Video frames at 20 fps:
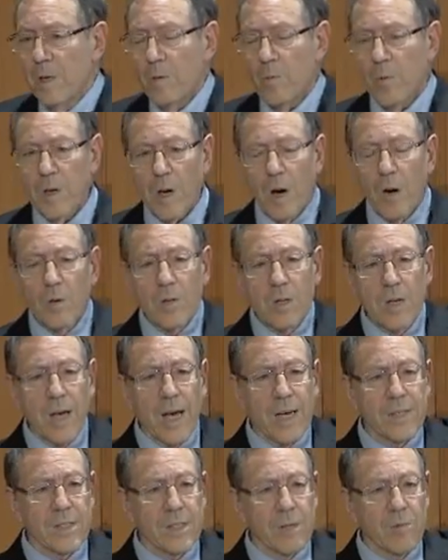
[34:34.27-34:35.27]
One only
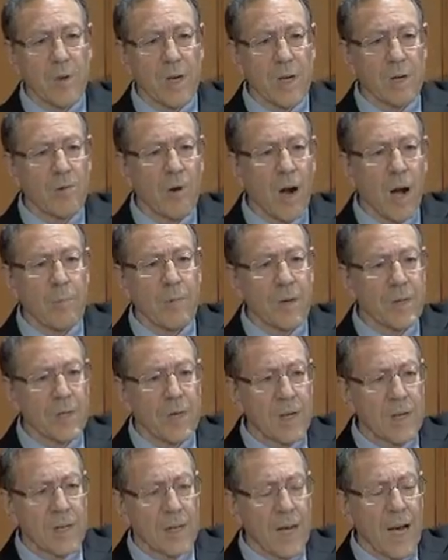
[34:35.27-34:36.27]
has to read Robert
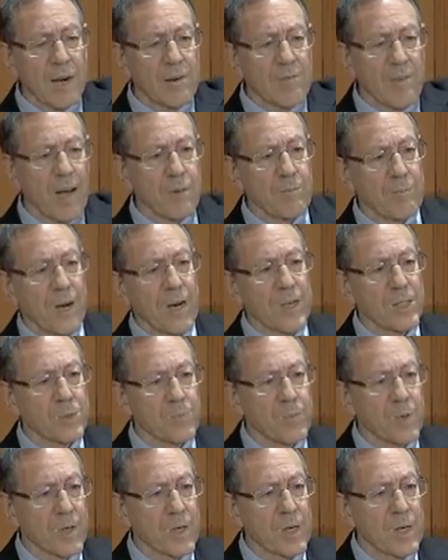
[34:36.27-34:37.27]
Jan van Pelt's
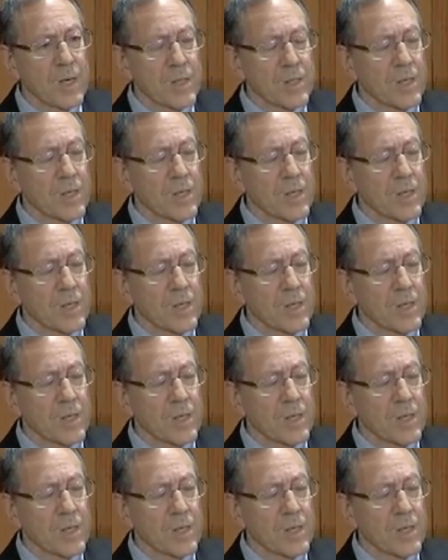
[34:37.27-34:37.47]
book